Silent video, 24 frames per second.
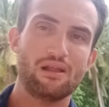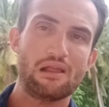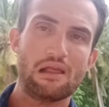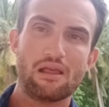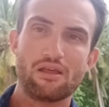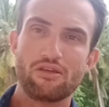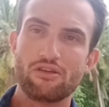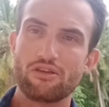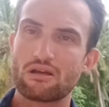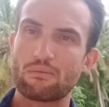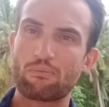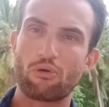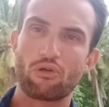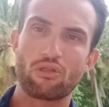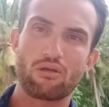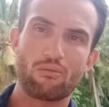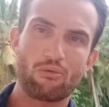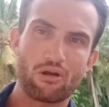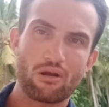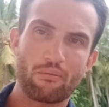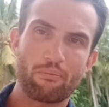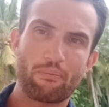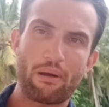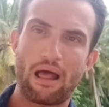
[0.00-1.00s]
you could put them
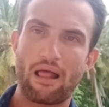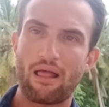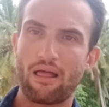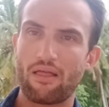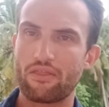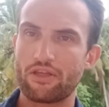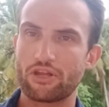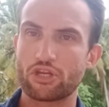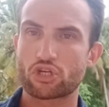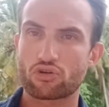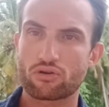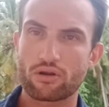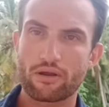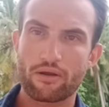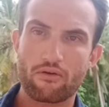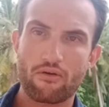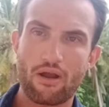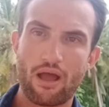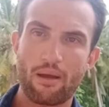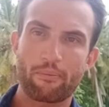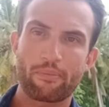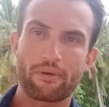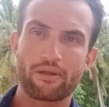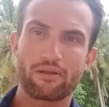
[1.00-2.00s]
on a pallet and then shrink
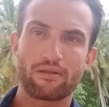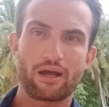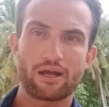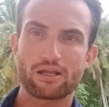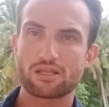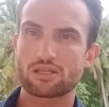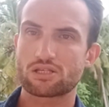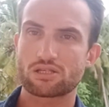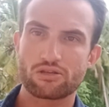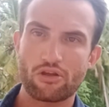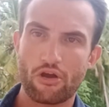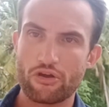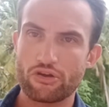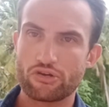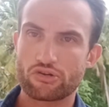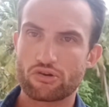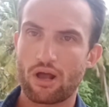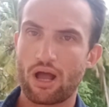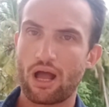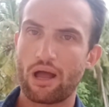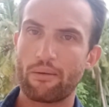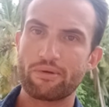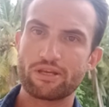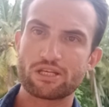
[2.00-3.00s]
wrap it. That's no
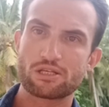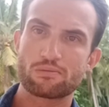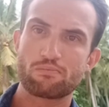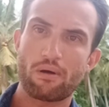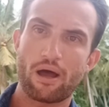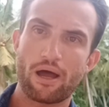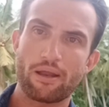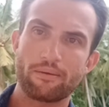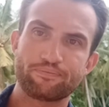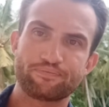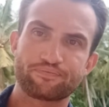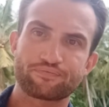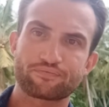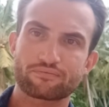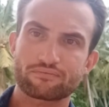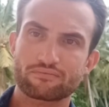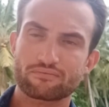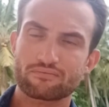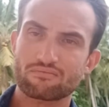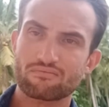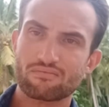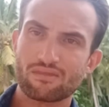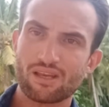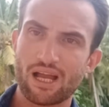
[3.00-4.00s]
dramas. But
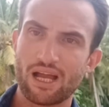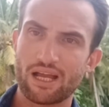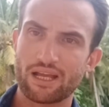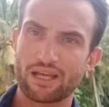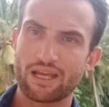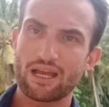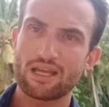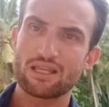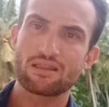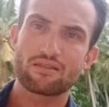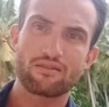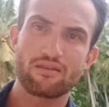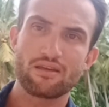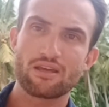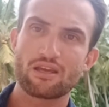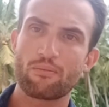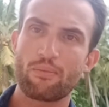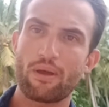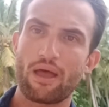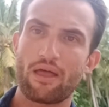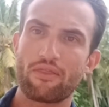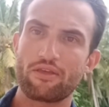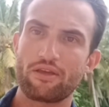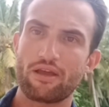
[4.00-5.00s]
again, think
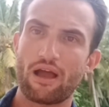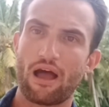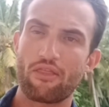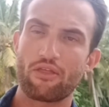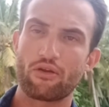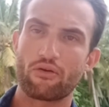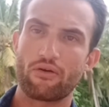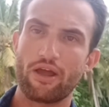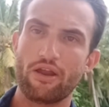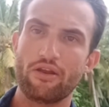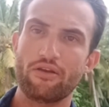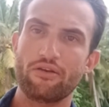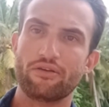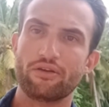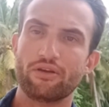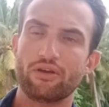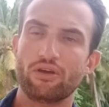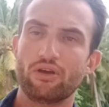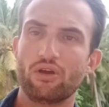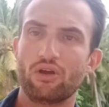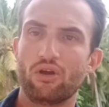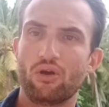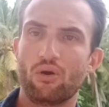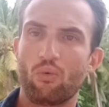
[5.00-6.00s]
about the other end,
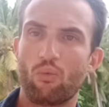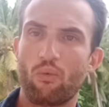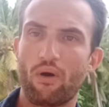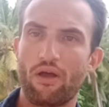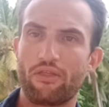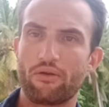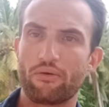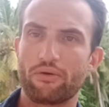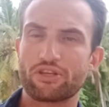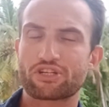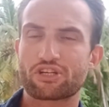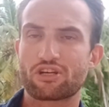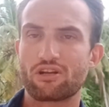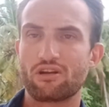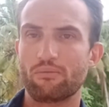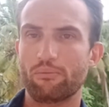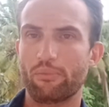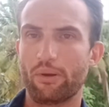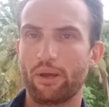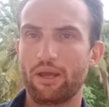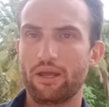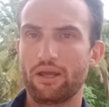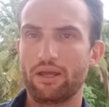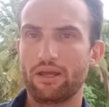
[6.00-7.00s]
whether it's going to
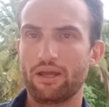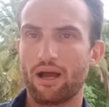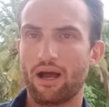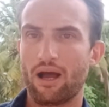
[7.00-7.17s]
be